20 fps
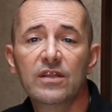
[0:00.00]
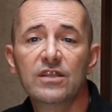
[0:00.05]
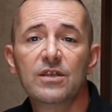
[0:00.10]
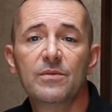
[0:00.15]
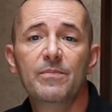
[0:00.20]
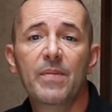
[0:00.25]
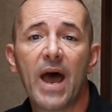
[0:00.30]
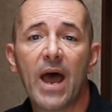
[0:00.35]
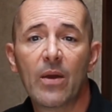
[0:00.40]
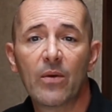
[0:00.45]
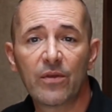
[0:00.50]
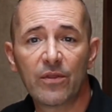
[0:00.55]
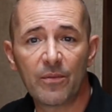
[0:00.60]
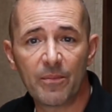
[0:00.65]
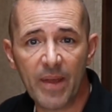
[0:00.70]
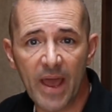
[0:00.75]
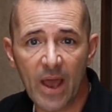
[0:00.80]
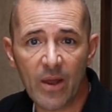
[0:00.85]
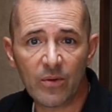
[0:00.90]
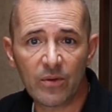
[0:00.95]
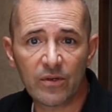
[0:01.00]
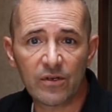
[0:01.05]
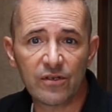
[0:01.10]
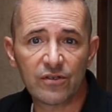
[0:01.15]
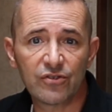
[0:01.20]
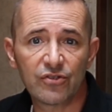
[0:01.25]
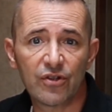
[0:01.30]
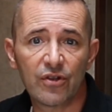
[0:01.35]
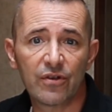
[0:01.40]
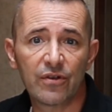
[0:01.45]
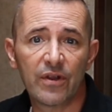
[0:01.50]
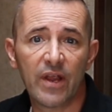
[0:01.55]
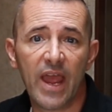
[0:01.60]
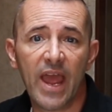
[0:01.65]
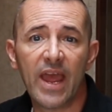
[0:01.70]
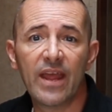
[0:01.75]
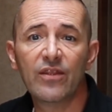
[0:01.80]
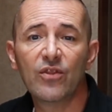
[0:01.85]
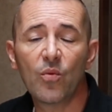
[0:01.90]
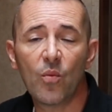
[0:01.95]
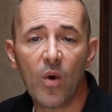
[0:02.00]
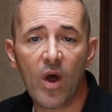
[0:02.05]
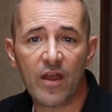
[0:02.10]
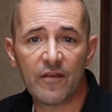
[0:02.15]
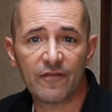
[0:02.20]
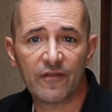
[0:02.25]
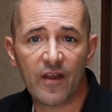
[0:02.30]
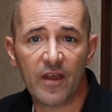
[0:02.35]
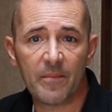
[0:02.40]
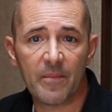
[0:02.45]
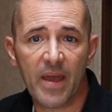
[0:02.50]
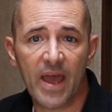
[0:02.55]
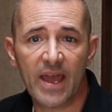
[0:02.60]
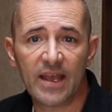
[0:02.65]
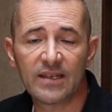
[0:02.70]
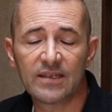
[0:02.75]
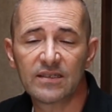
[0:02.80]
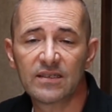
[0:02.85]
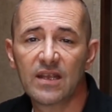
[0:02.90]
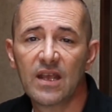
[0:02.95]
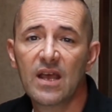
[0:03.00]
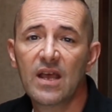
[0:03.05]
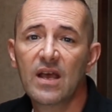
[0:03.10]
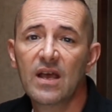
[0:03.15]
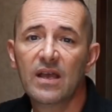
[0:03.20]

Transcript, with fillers: to power the power inserter and the Wi-Fi Max.